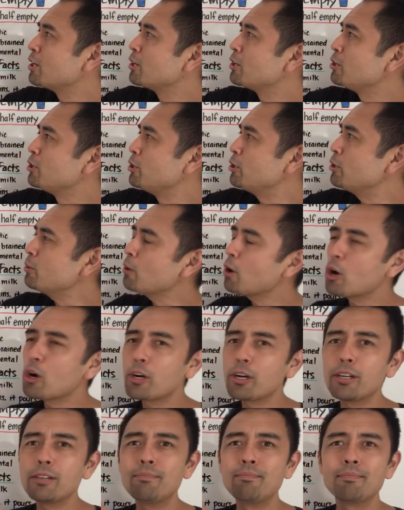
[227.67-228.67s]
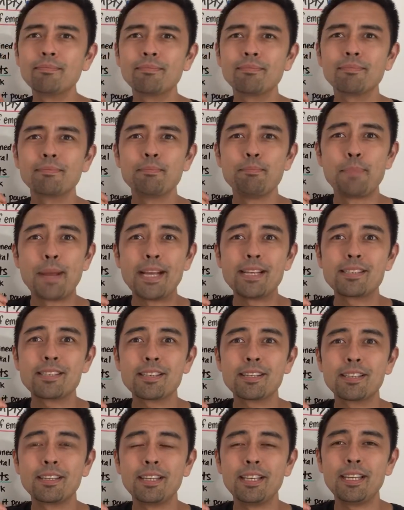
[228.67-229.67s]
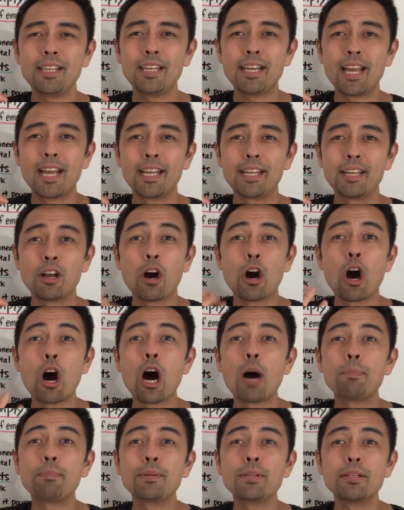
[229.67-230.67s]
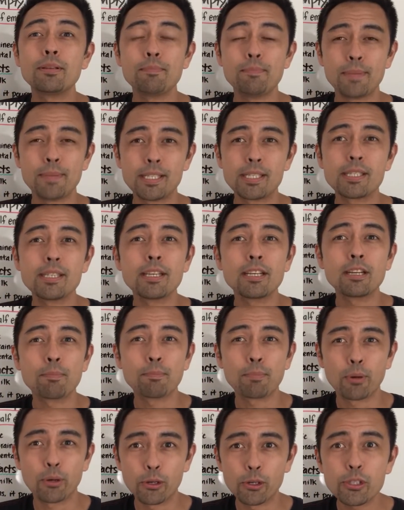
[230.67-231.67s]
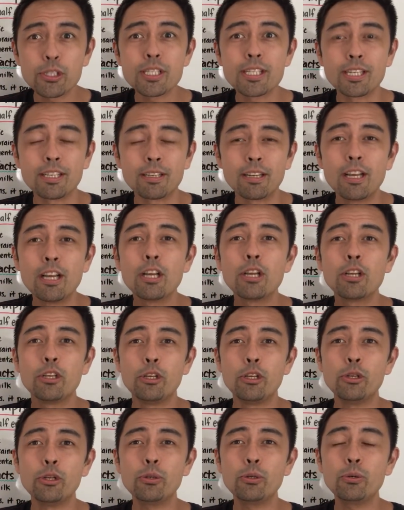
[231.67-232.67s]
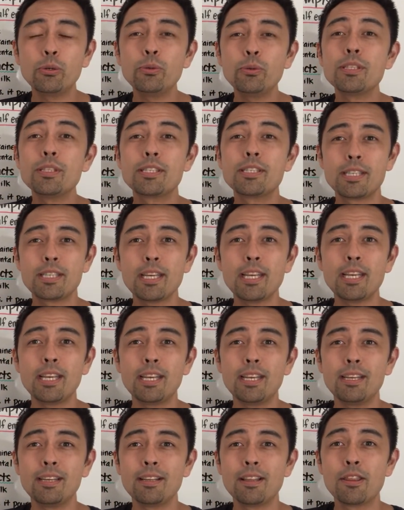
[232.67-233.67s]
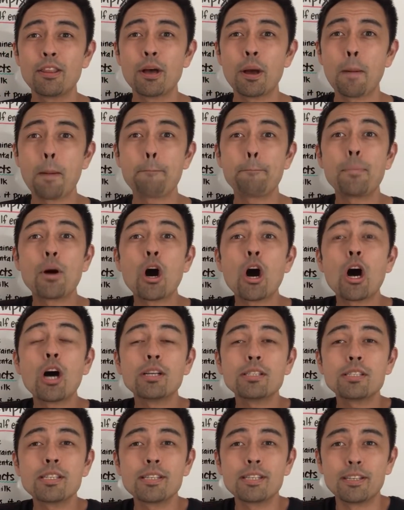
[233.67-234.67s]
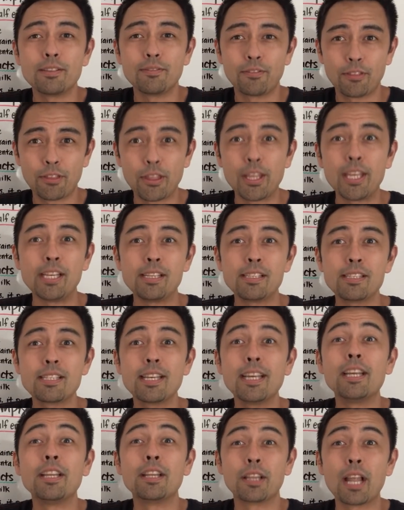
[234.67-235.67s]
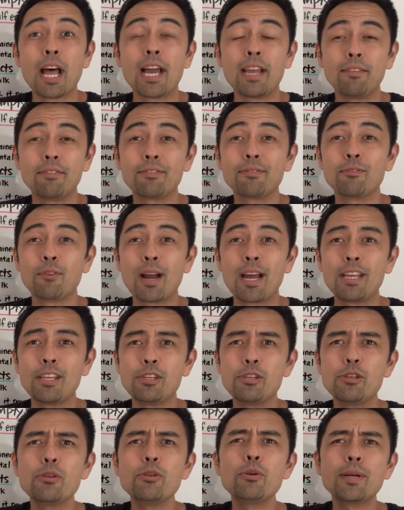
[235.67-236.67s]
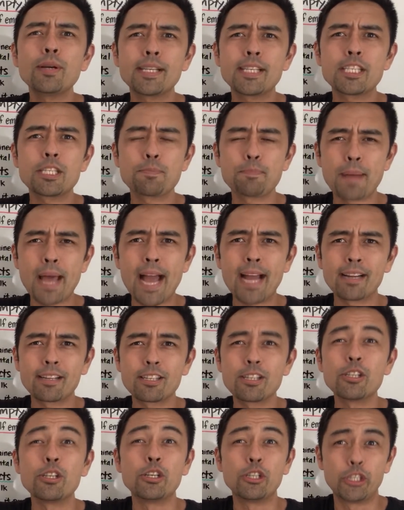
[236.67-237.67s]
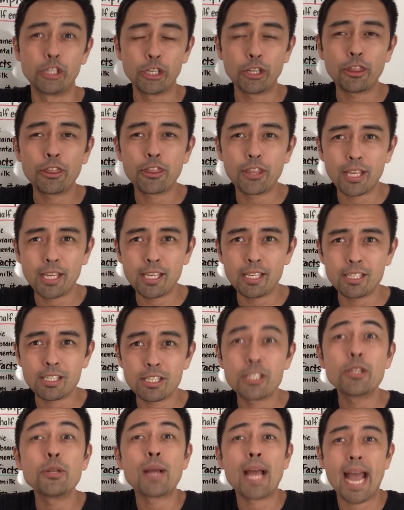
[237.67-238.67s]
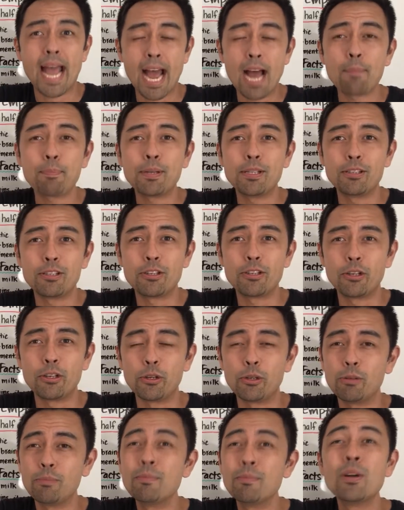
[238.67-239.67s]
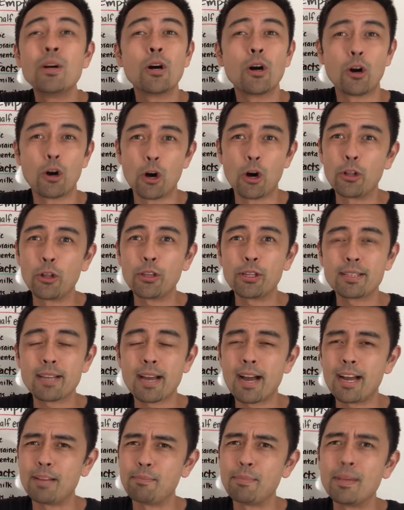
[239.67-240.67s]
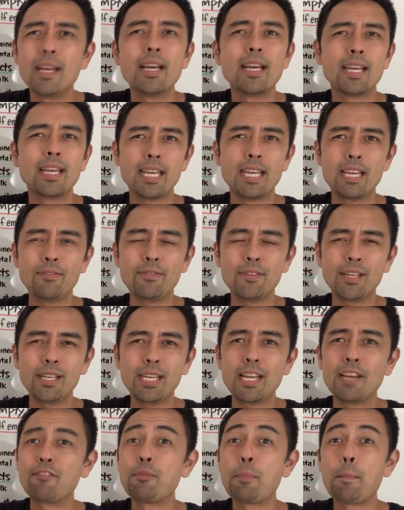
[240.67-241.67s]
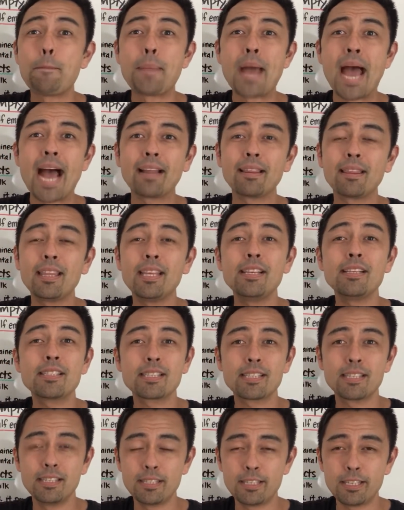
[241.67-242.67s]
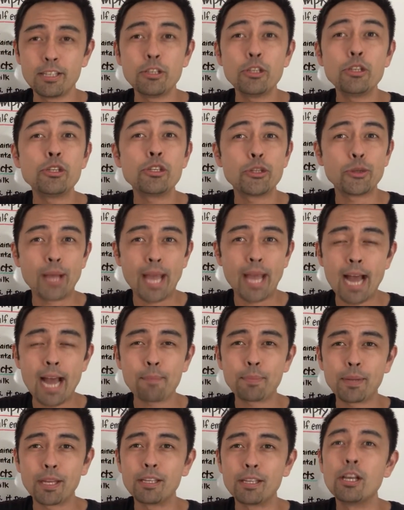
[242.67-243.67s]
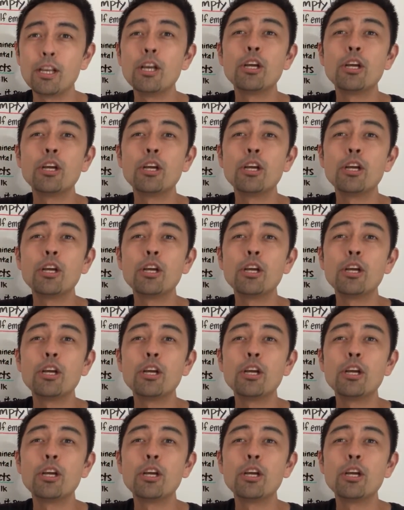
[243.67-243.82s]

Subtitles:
you are basically an optimistic person. You see the positive things in life, right? You expect good things to happen to you all the time. Even if bad things continue to happen,